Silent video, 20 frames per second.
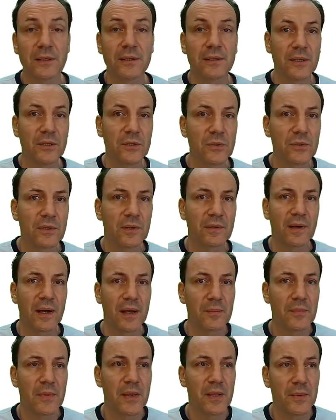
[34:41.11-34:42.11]
Then user
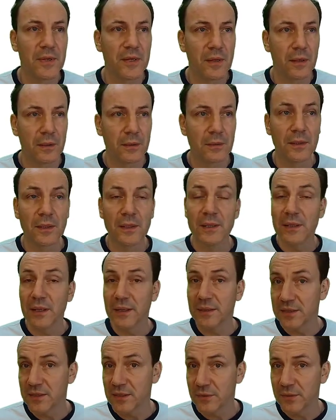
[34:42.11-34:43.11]
type may be null,
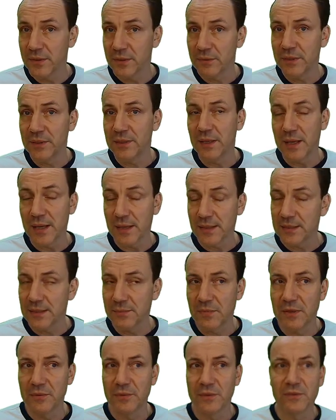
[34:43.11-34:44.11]
and this query actually
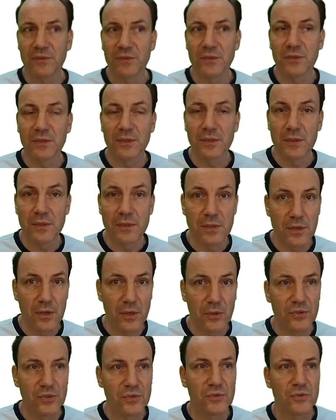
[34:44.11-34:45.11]
may return
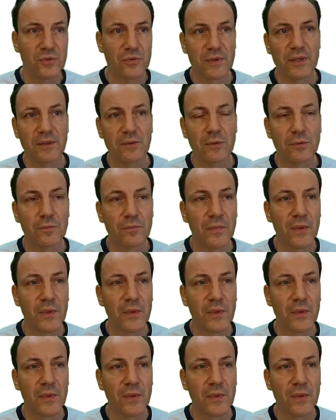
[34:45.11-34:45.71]
no user at all,